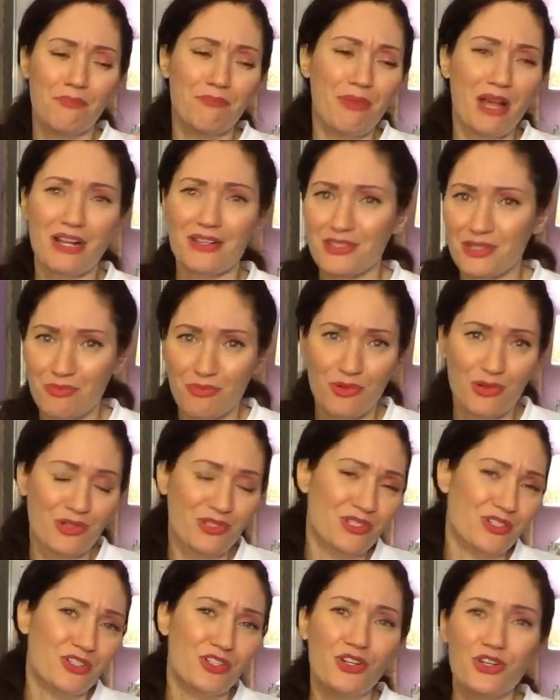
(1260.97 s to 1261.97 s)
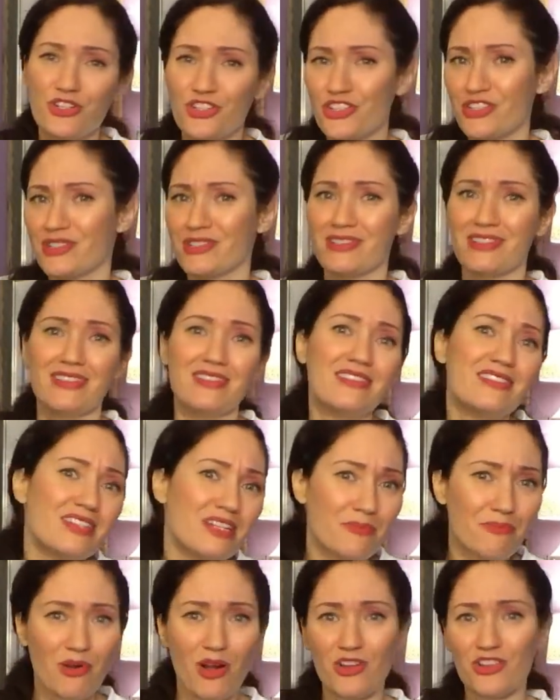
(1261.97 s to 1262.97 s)
back supports and cushions and
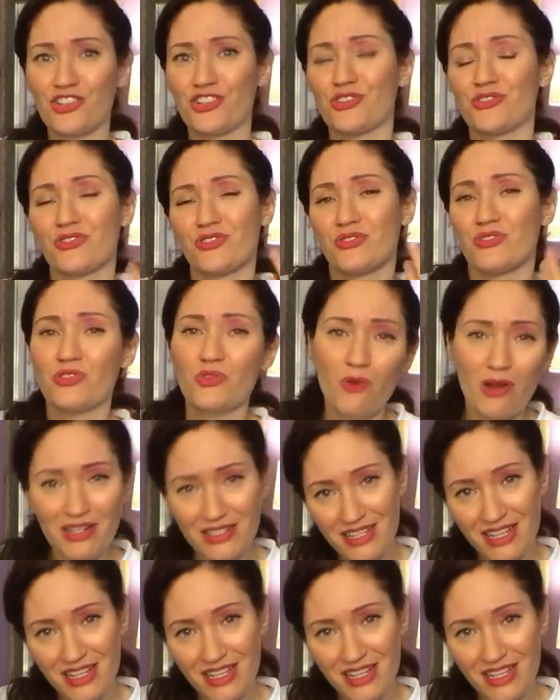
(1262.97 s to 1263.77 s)
sitting postures and squat